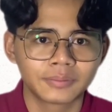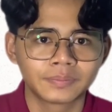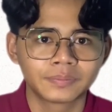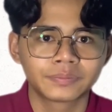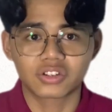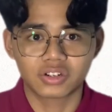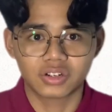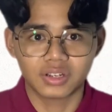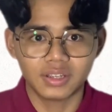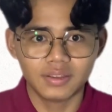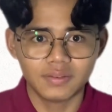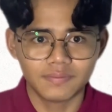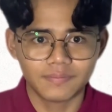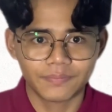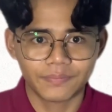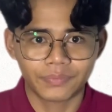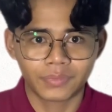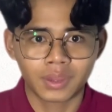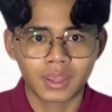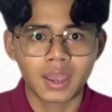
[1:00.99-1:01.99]
Actually,
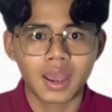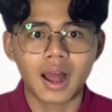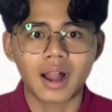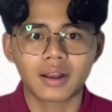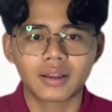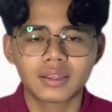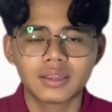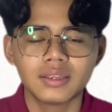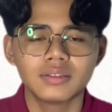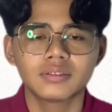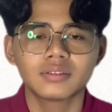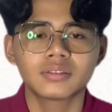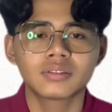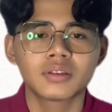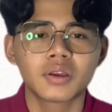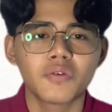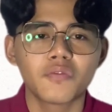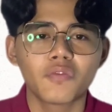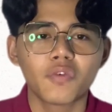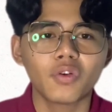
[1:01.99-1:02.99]
alkenes
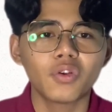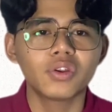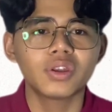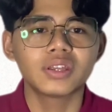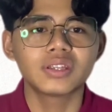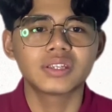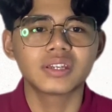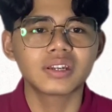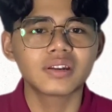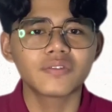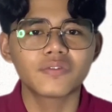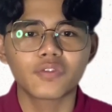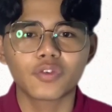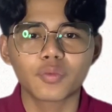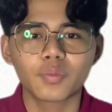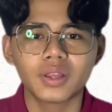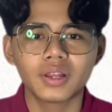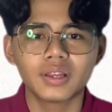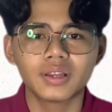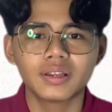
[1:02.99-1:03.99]
follow the general formula